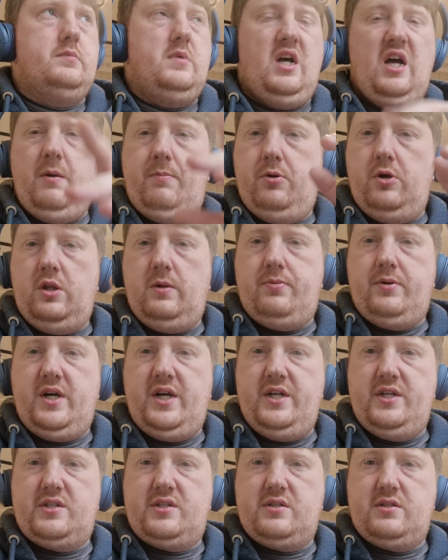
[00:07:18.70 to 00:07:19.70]
I'll put the
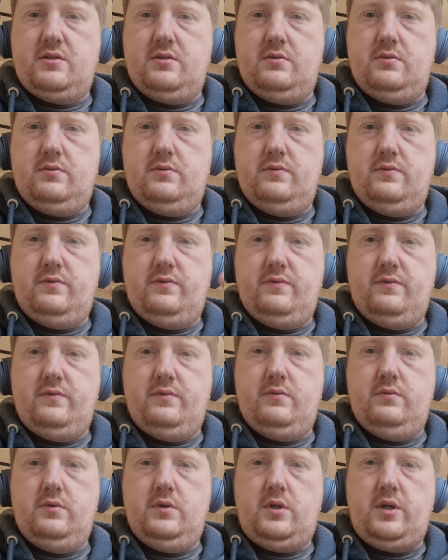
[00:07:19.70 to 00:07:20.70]
price
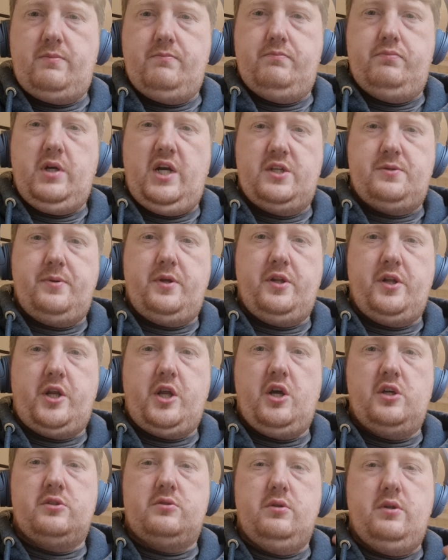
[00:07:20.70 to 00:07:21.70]
will be on
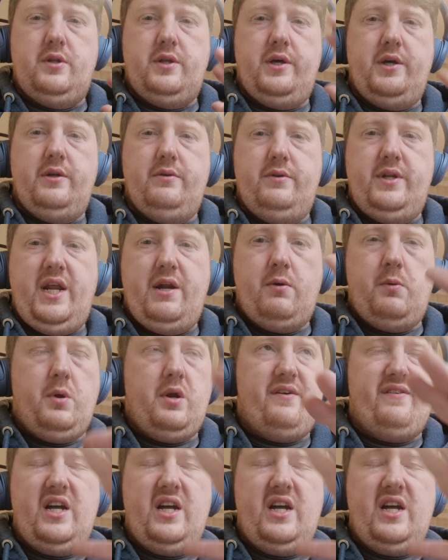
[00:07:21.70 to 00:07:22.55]
the Nero one.